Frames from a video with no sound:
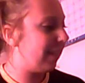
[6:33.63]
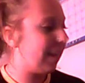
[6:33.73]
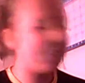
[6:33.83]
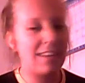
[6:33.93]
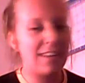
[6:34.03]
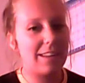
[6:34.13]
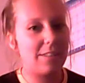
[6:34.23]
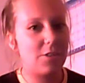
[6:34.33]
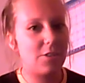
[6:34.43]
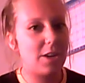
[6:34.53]
I said, I guess
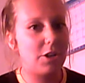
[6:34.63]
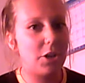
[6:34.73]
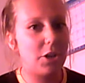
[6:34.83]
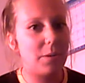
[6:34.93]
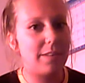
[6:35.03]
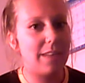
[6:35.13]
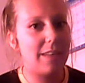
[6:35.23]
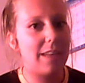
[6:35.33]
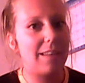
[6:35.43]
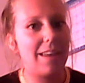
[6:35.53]
it's trying to show us
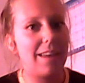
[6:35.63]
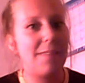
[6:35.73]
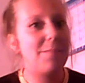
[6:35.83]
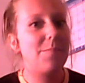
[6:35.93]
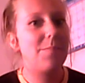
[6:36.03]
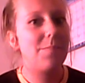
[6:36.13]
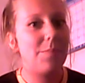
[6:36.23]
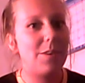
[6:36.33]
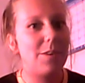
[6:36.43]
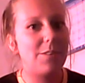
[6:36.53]
that, like,
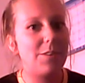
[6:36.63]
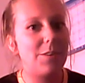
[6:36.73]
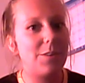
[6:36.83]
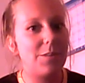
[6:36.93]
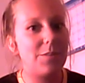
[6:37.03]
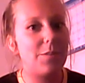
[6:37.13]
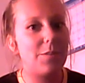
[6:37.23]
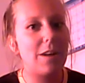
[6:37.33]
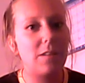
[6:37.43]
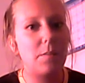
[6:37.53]
they're still
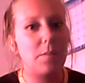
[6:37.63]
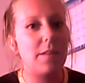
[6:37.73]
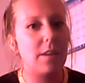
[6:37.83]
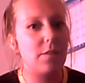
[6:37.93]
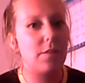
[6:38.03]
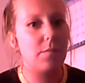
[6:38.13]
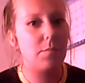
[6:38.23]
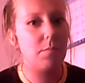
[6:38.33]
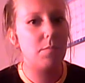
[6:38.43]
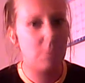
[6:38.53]
friends, but they've
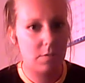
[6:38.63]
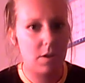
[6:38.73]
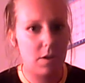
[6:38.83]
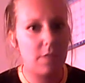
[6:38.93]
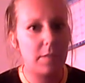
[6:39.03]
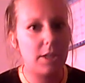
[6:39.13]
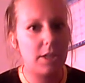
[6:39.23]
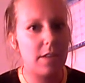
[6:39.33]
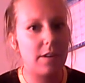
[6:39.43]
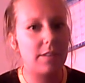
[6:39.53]
moved on from each
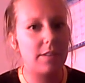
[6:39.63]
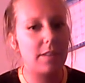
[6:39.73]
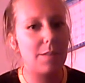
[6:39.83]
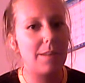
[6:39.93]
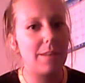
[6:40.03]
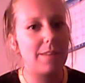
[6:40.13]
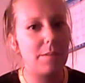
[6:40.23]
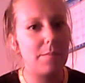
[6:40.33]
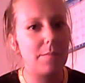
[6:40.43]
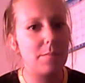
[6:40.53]
other. Skim ends
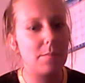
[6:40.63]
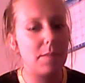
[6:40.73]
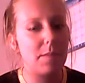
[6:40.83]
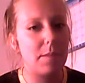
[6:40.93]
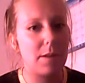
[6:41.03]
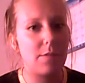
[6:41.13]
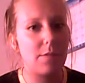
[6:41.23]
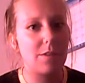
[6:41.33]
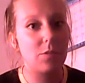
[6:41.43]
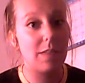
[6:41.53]
up being better
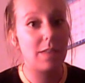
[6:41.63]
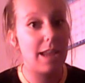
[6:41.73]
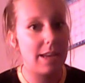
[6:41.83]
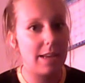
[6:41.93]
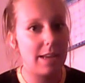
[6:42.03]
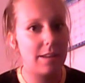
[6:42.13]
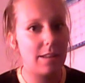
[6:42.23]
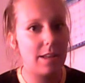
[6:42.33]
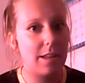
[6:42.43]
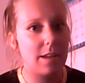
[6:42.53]
friends with Katie in
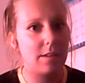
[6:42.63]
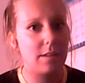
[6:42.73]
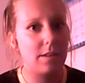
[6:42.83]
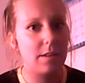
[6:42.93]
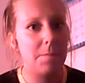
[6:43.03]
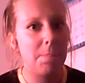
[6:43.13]
the end, and